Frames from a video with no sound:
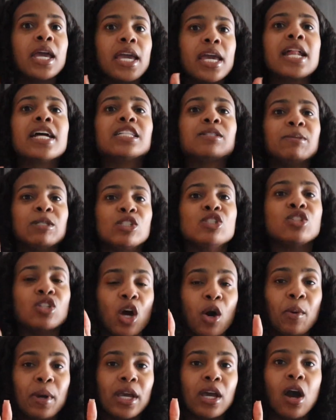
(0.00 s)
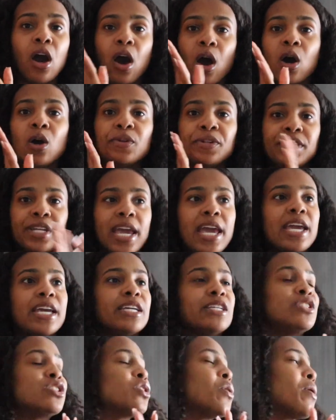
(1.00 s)
it has been snowing all
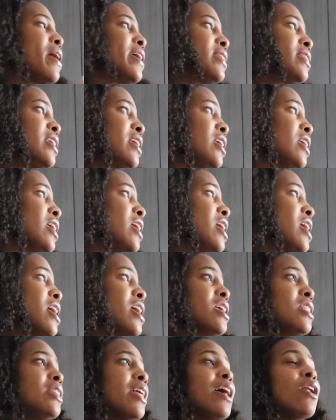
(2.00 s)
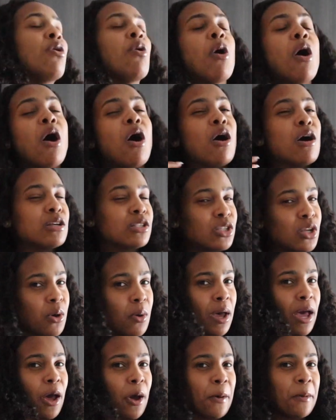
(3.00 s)
day. So I think That'll also
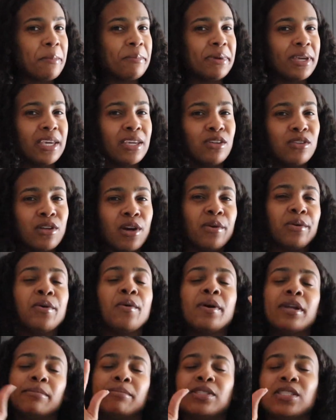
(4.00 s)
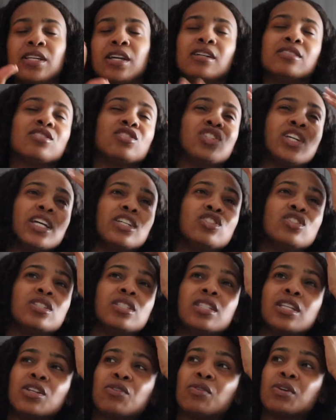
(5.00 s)
help me, you know, going upstairs to change the
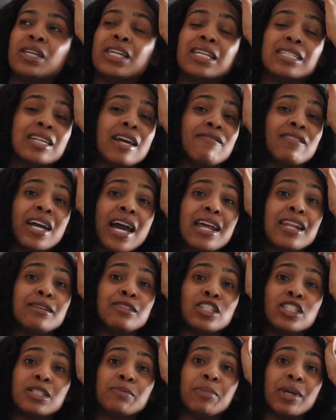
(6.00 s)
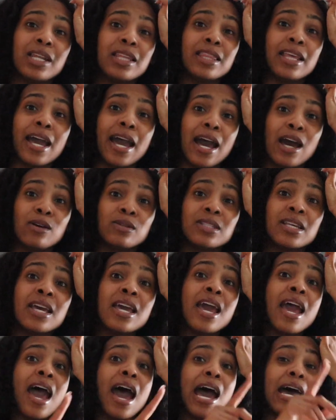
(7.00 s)
scenery, because I've kind of just been in the house.
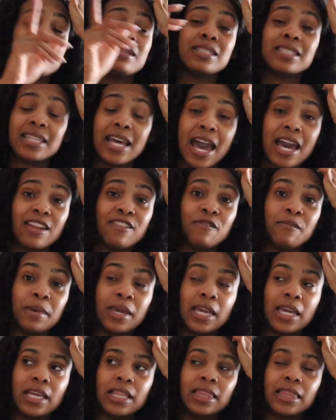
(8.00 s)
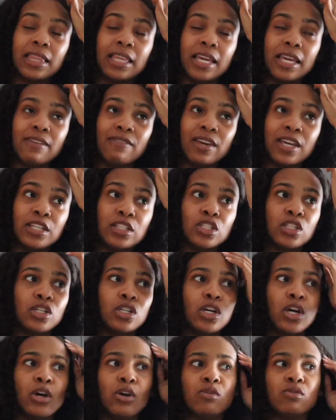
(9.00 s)
Outside of me leaving to
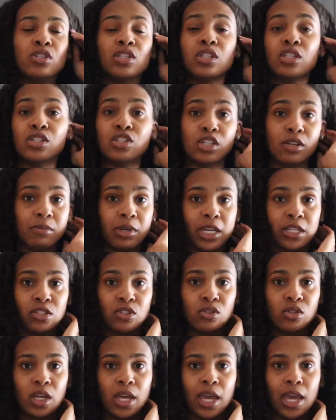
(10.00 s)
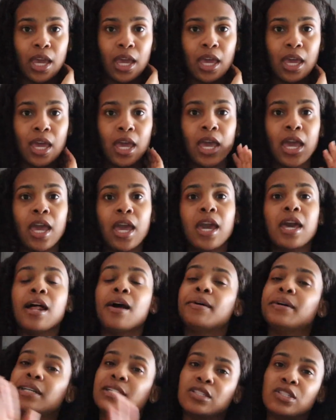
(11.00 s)
go to the gym yesterday, and
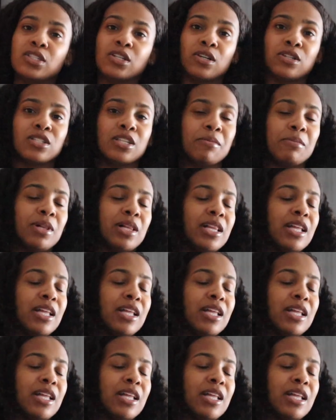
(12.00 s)
I'll insert some